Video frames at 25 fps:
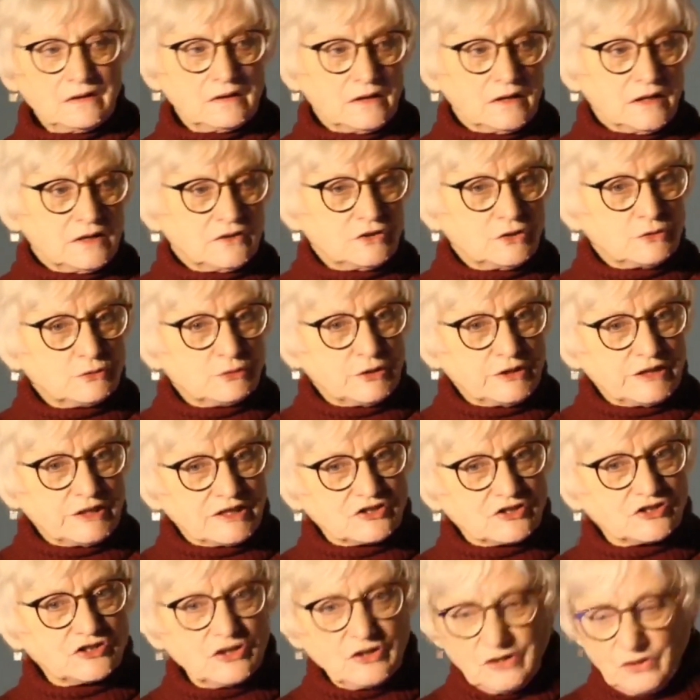In the
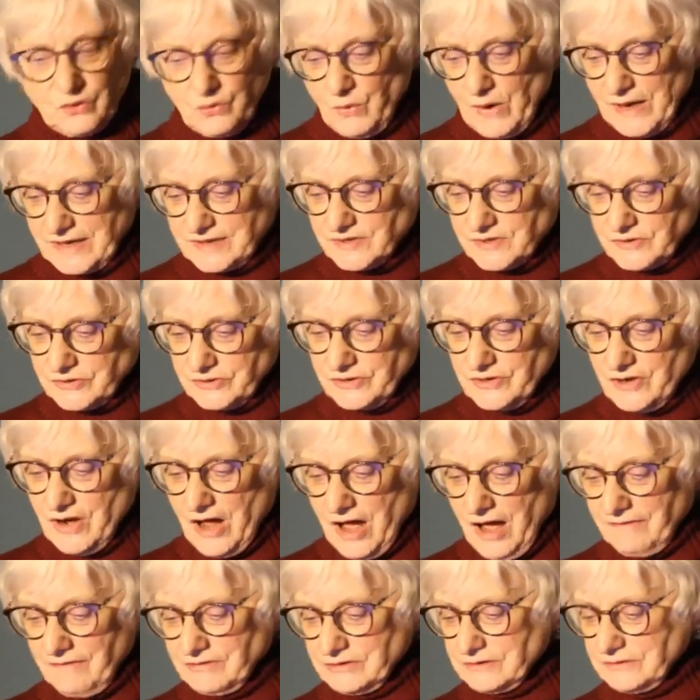traditional Western
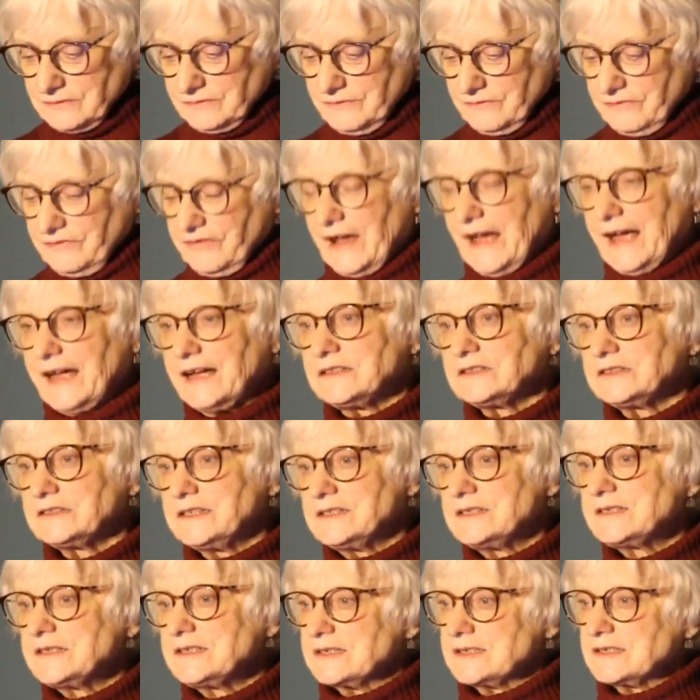novel,
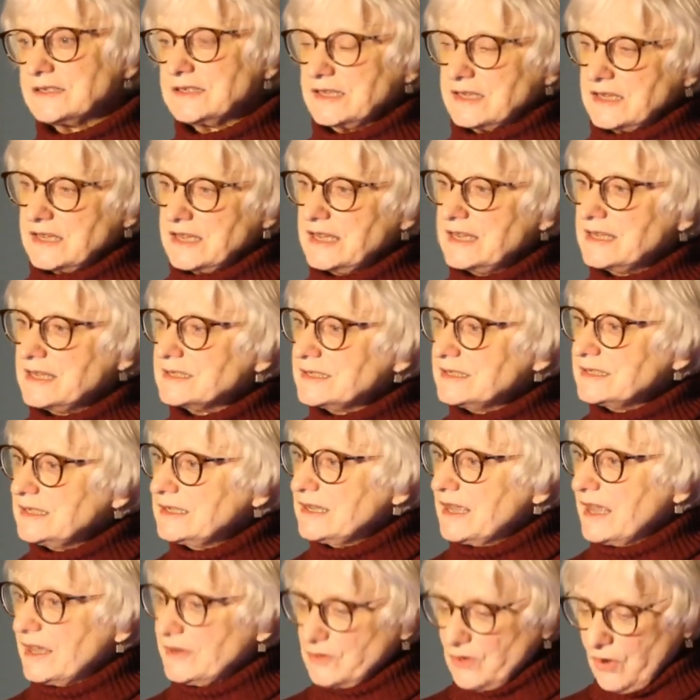violence is the
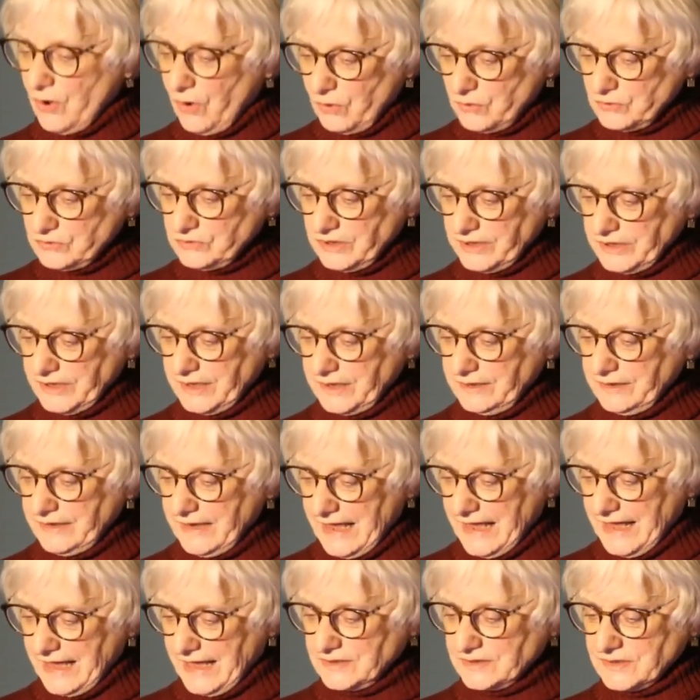easy and only
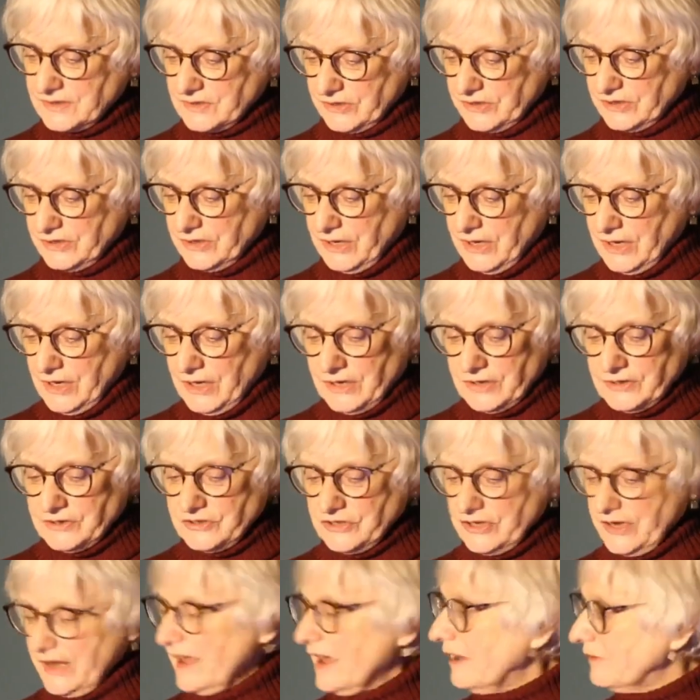answer
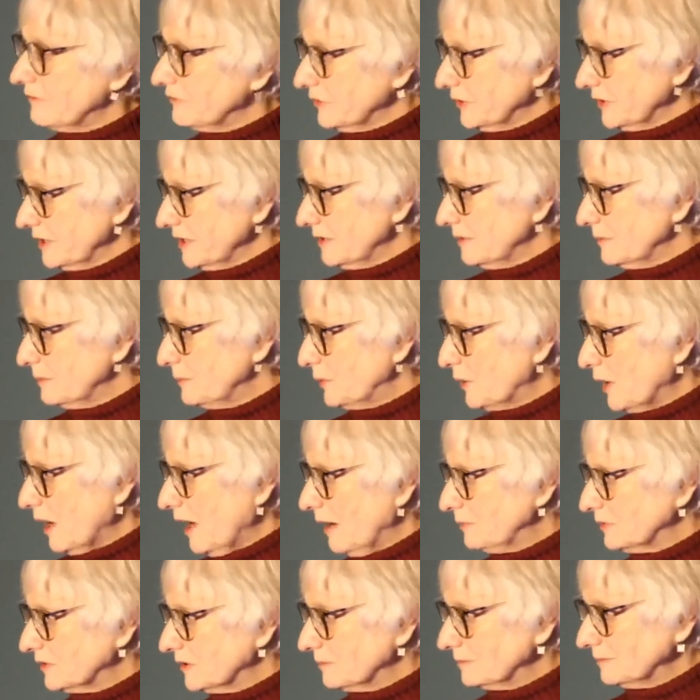to every
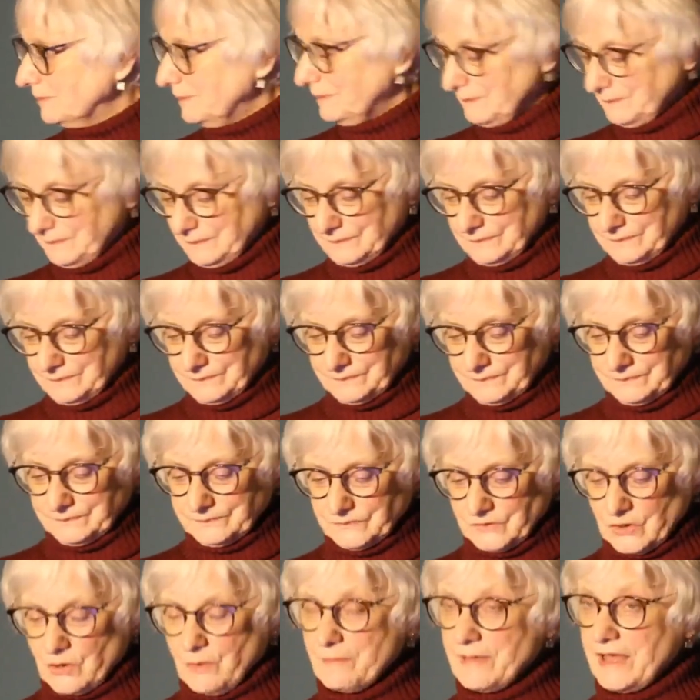problem,
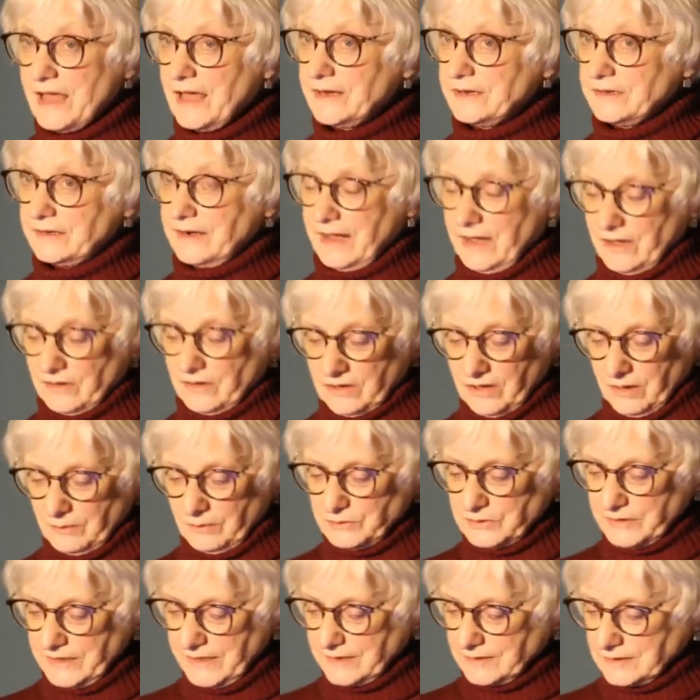no matter how
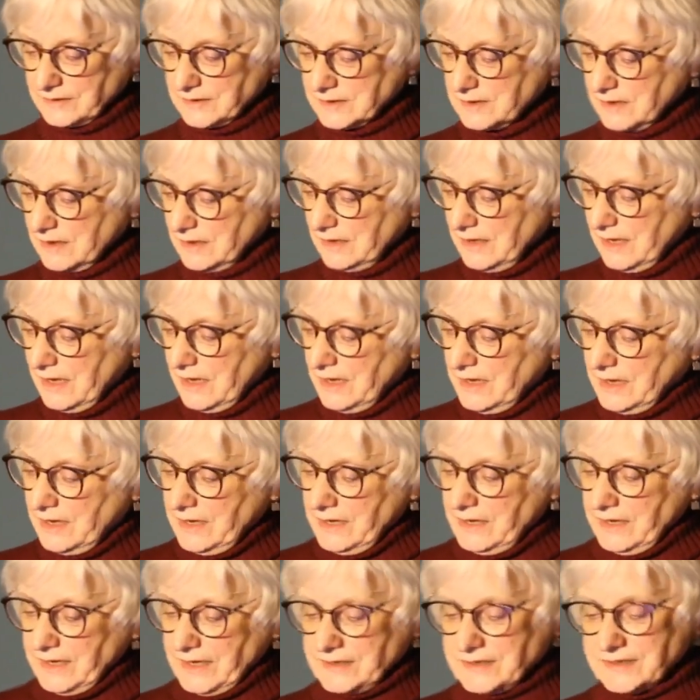complex.
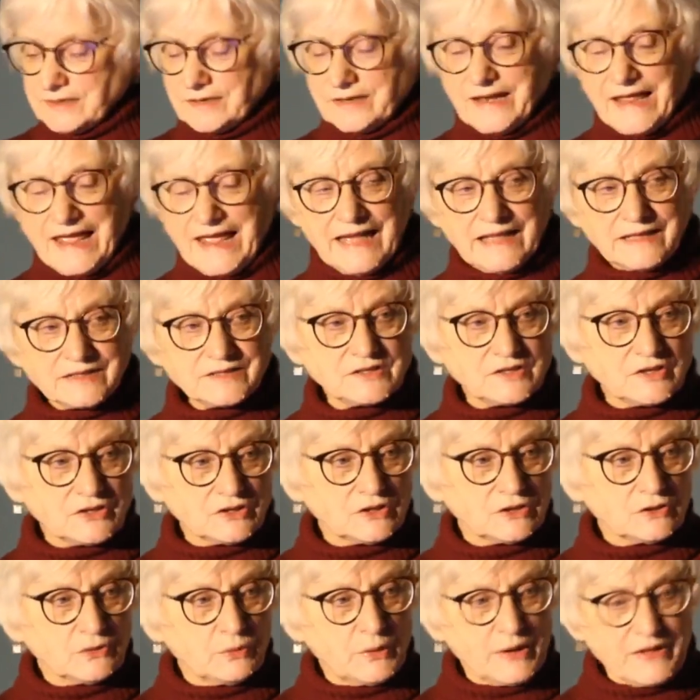It's an
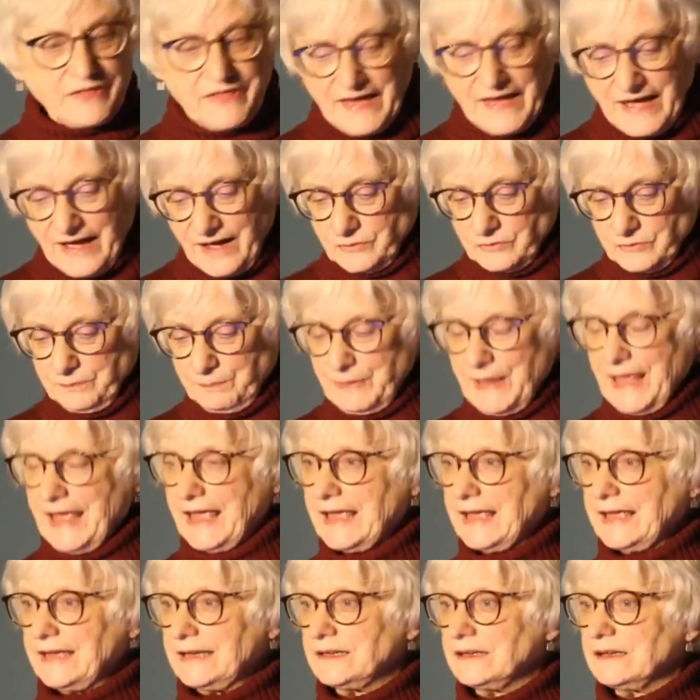answer without
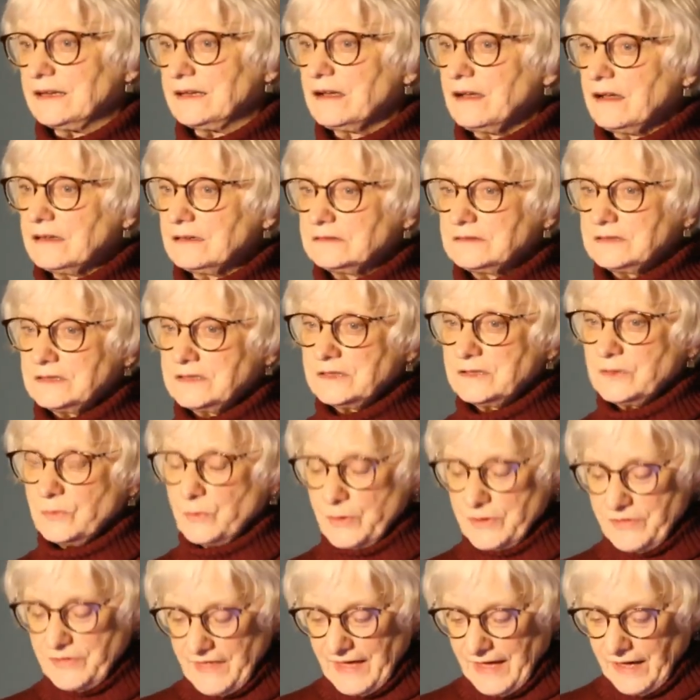pain,
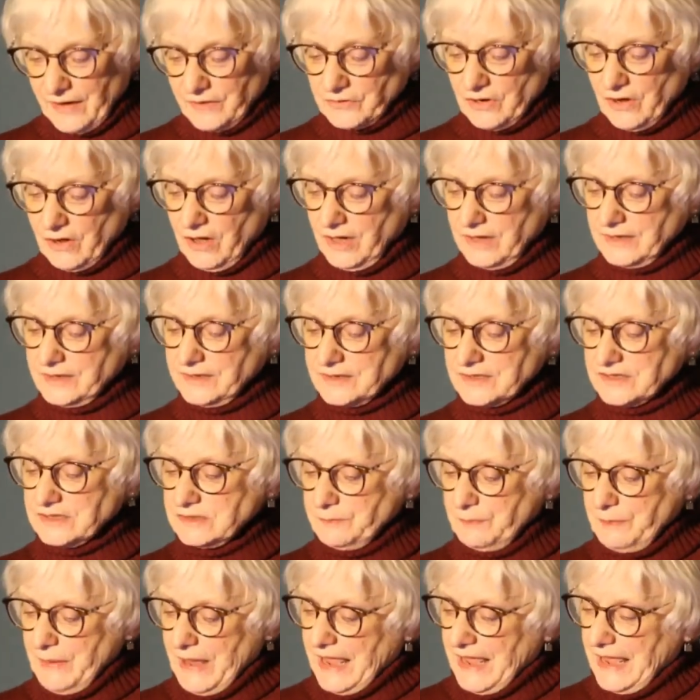without honest
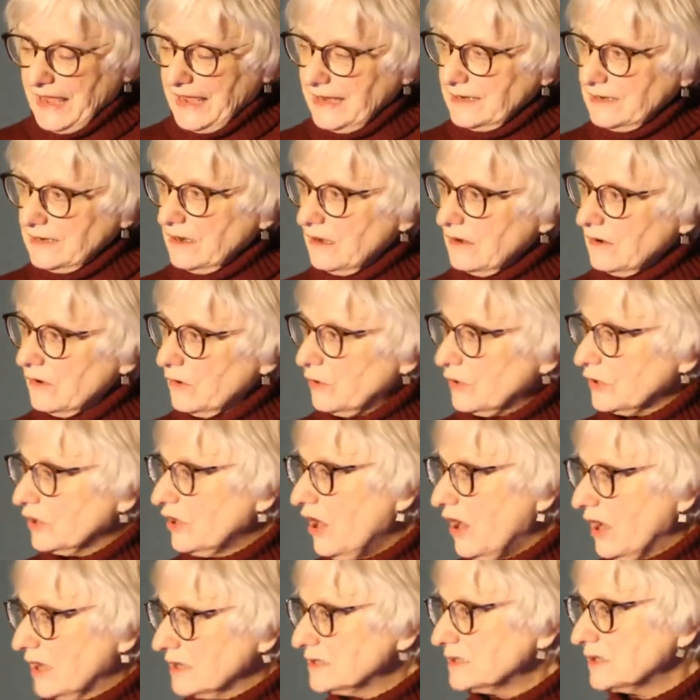pain or
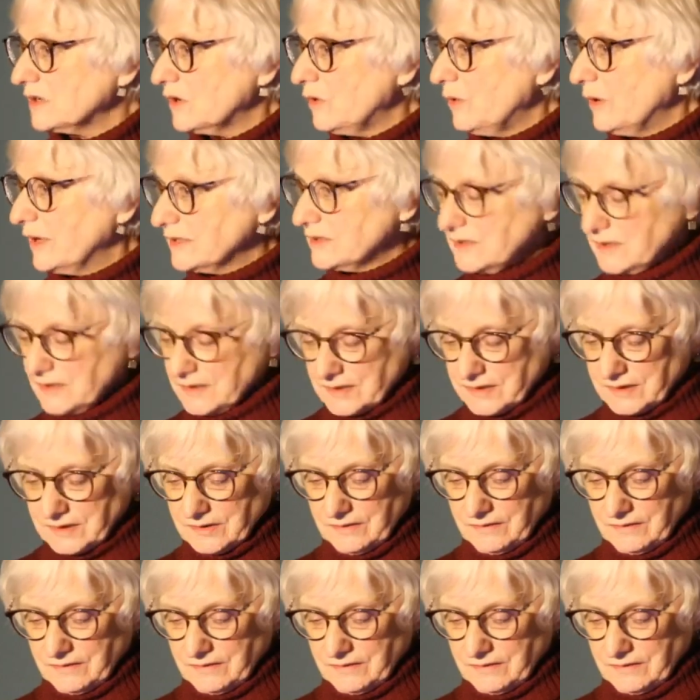consequences.